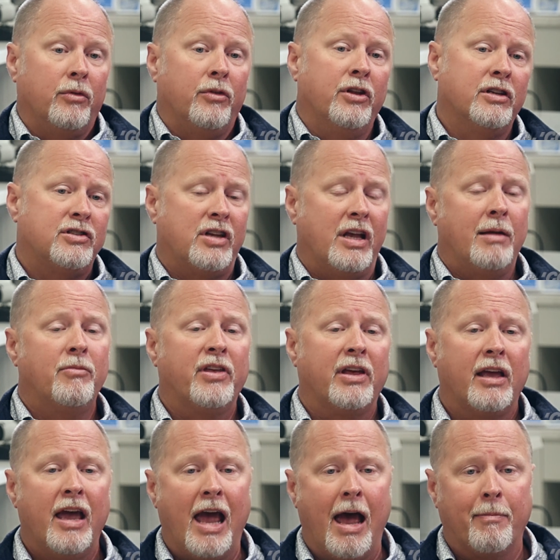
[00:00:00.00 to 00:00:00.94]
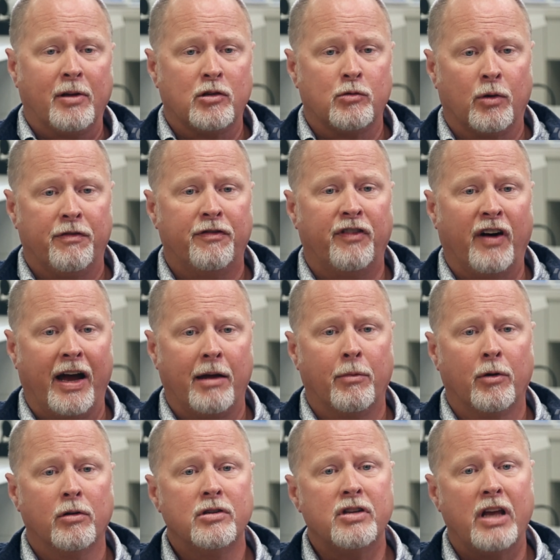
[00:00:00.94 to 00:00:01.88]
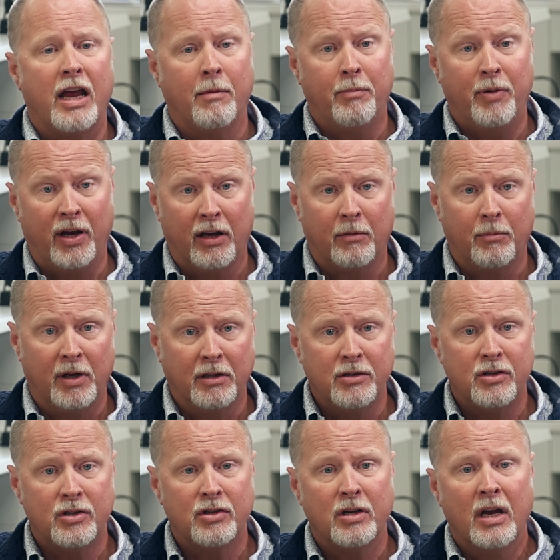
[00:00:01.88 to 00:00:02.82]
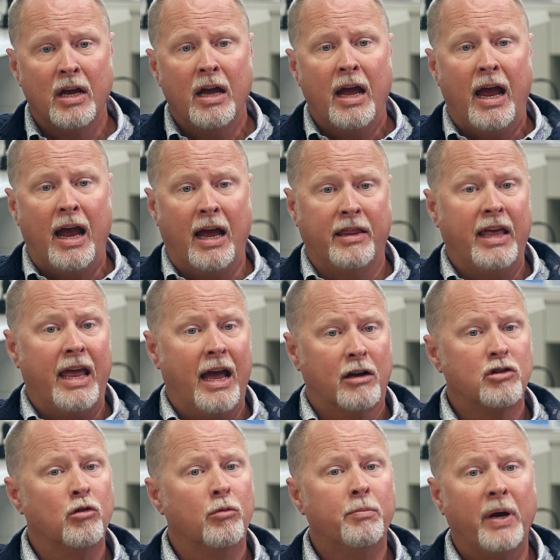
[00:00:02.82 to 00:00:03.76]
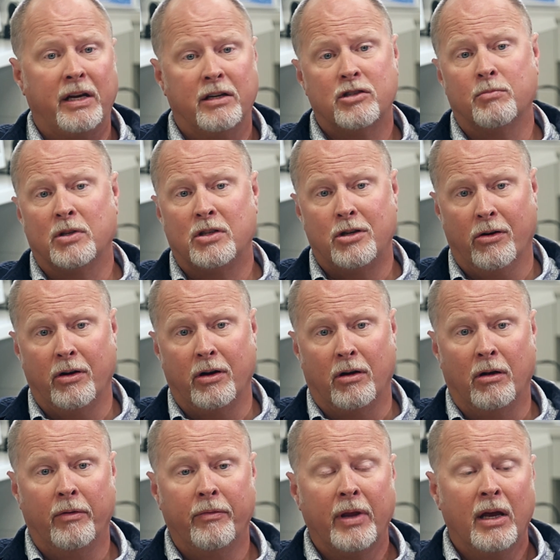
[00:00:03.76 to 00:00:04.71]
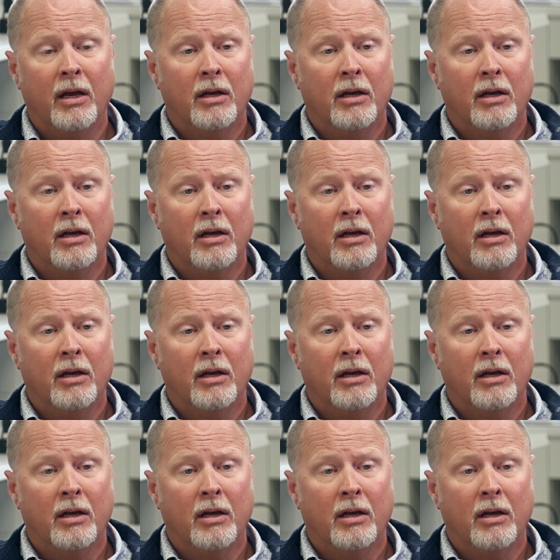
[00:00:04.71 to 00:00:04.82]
this same thing happens with fibers and pigments and the actual base material.